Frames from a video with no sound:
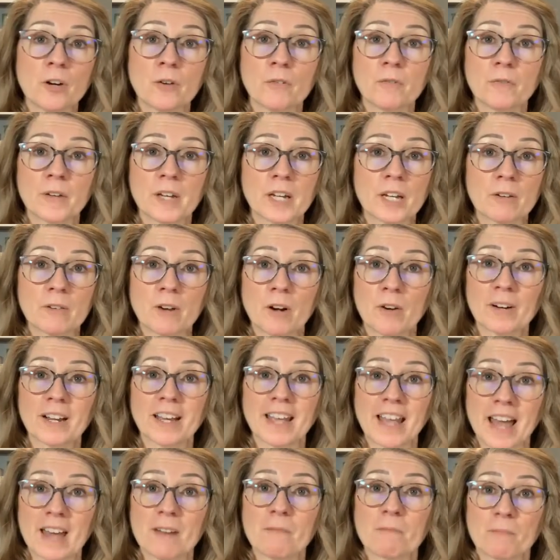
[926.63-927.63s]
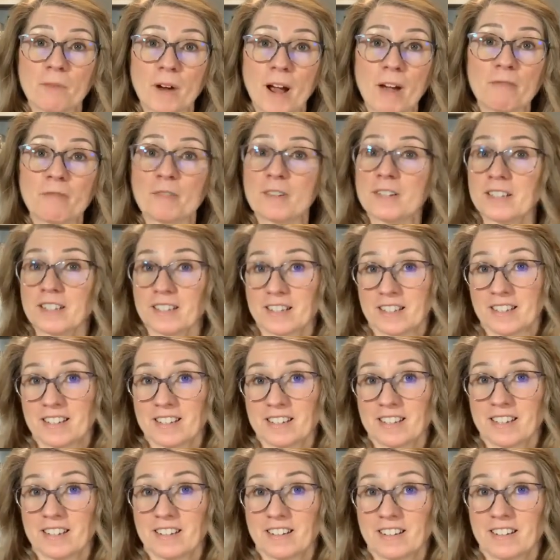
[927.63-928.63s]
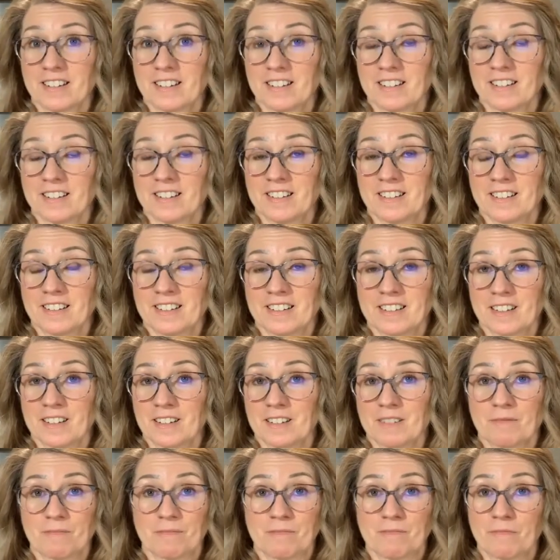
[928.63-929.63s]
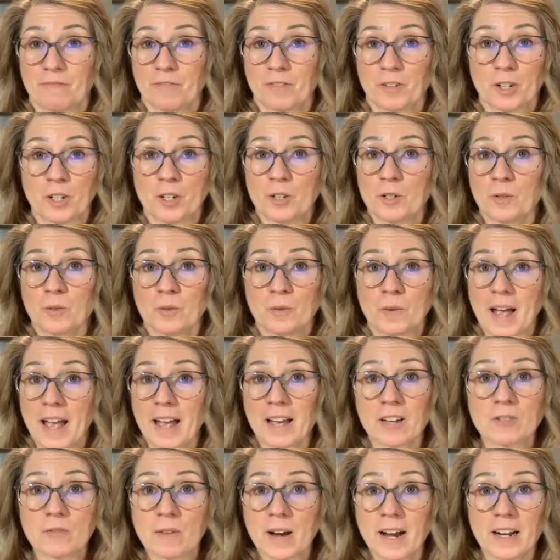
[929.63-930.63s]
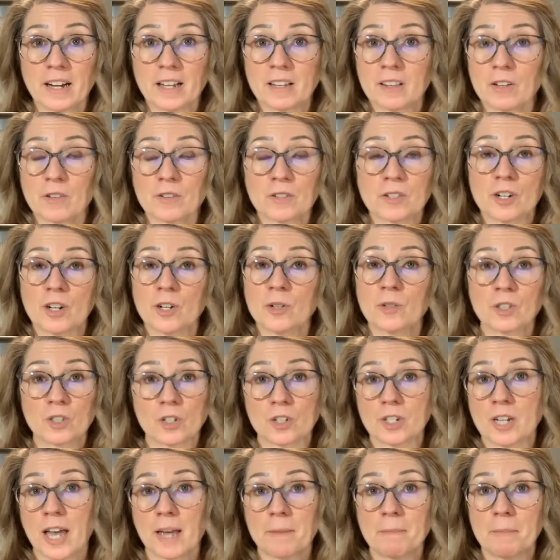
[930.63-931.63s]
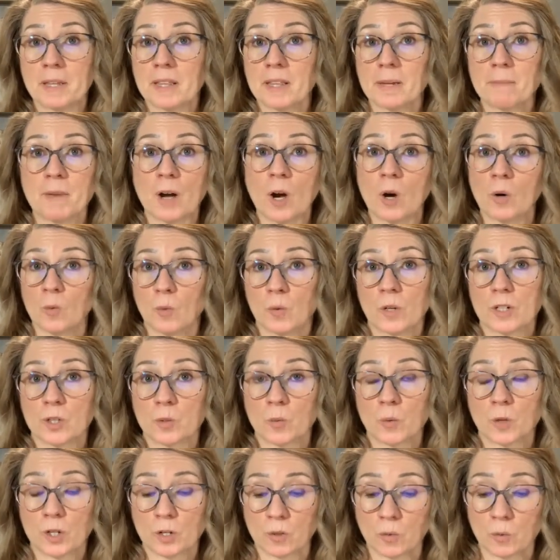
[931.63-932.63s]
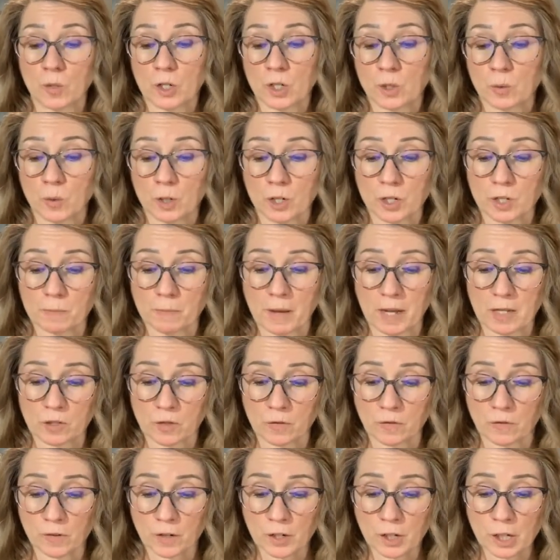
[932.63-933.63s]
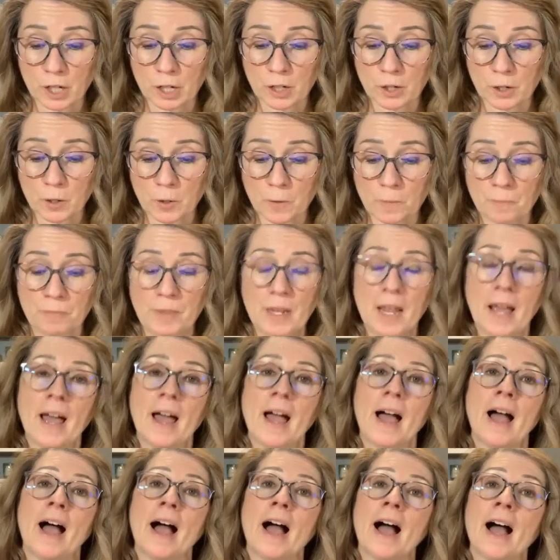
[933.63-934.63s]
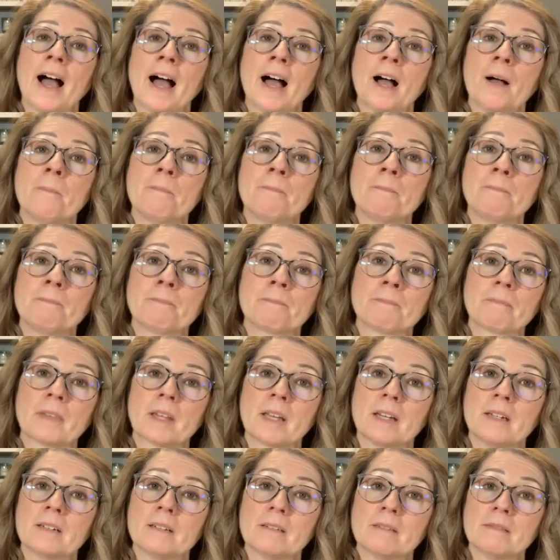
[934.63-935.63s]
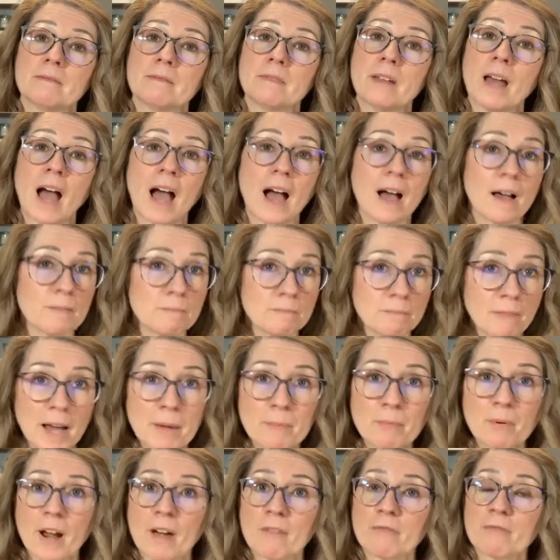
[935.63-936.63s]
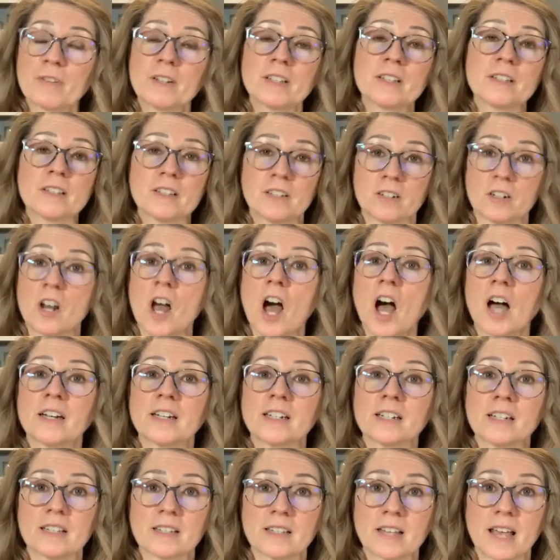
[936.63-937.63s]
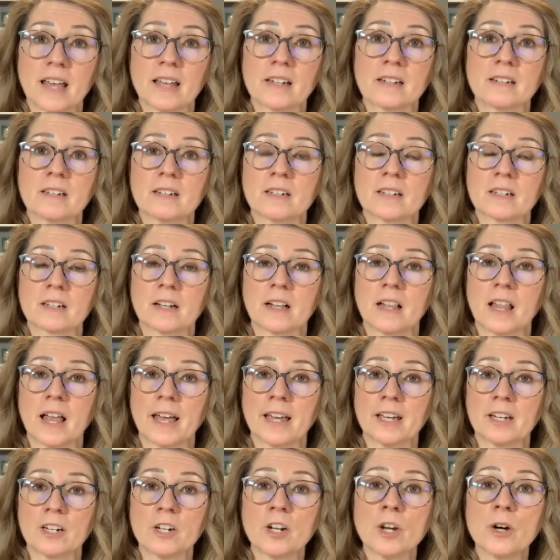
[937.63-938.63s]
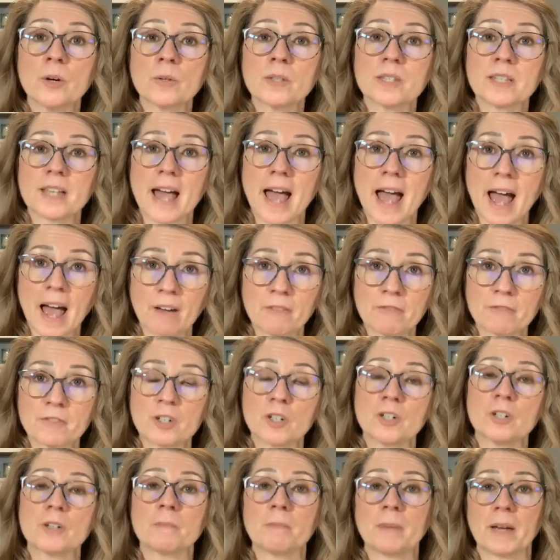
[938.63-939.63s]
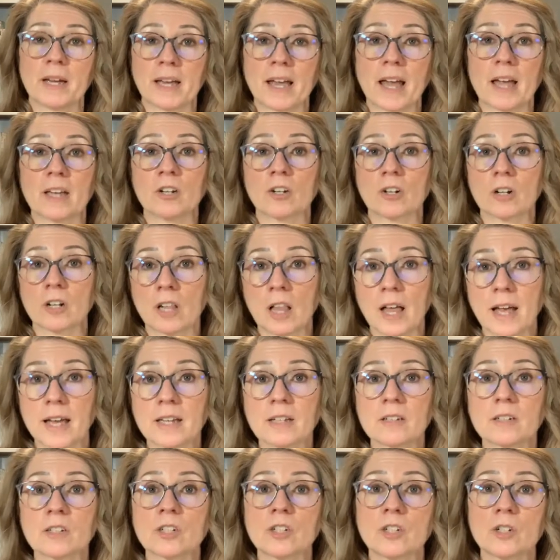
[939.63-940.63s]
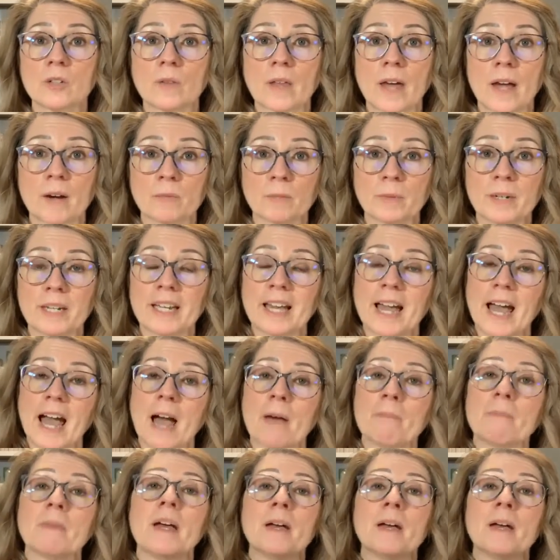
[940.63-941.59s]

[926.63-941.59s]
figure out, again, preference. Is it for you handwriting those notes or typing them out? Which works best for you? My preference, not to send client notes after, but get your client to do that recap.